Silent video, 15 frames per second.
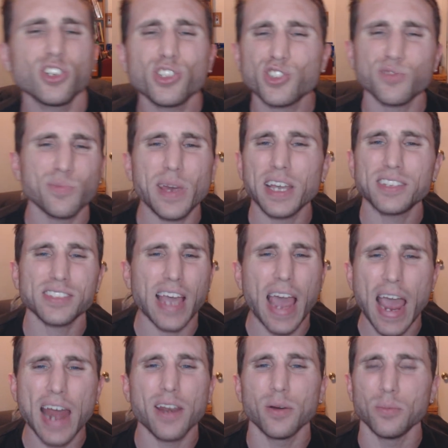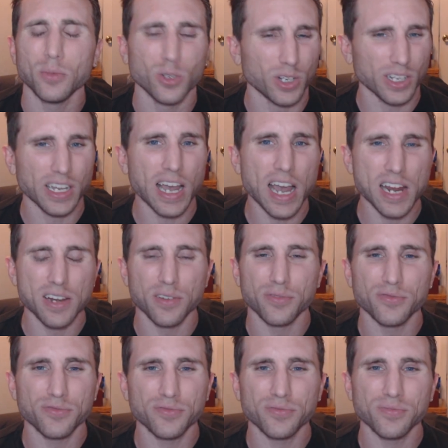just makes Adam look kind
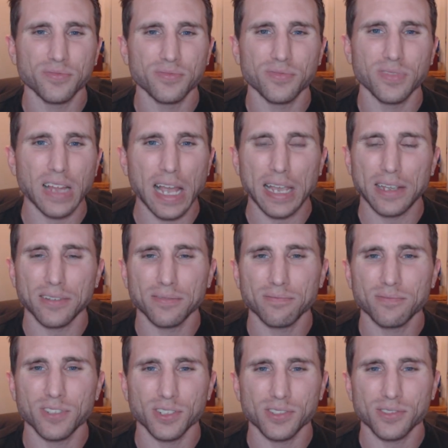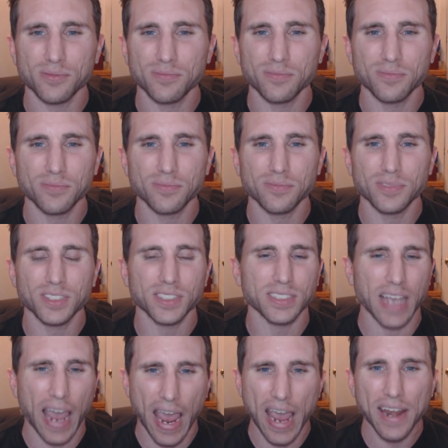of like just
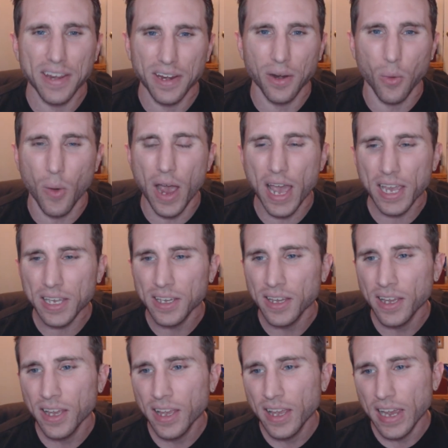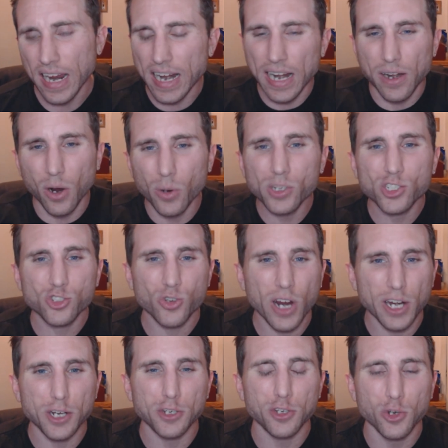sad in a way. And I know he's
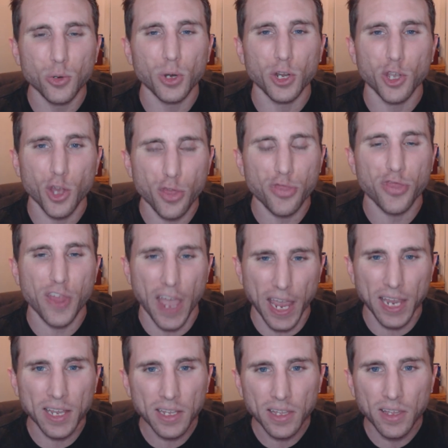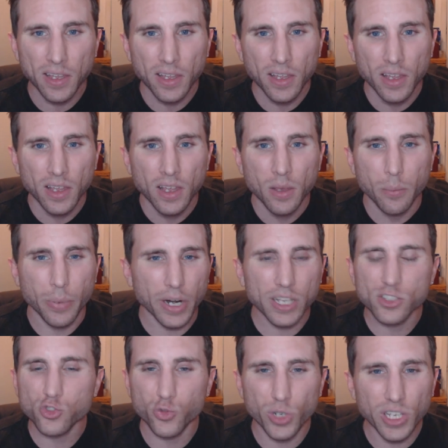trying to do a good thing, but
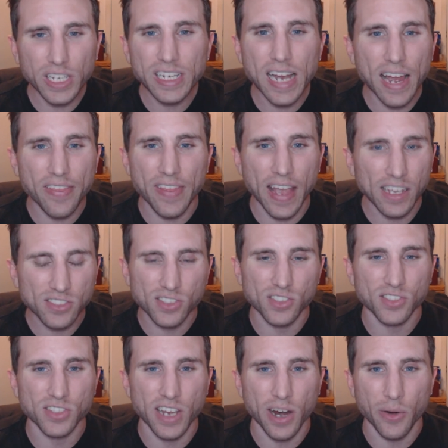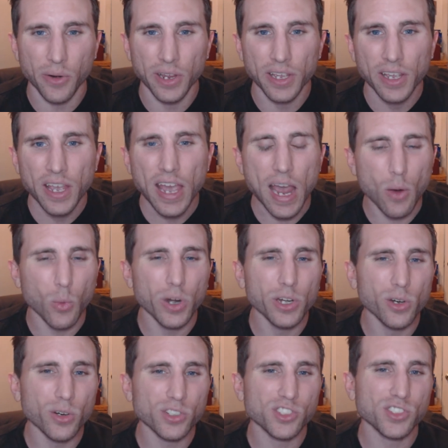it's really not necessary. And
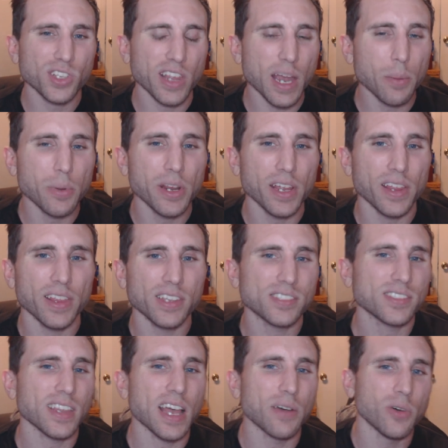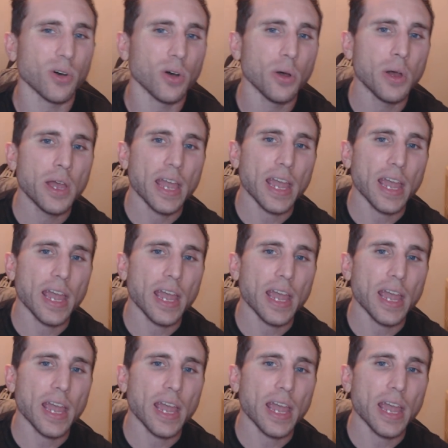when you're a celebrity of this level,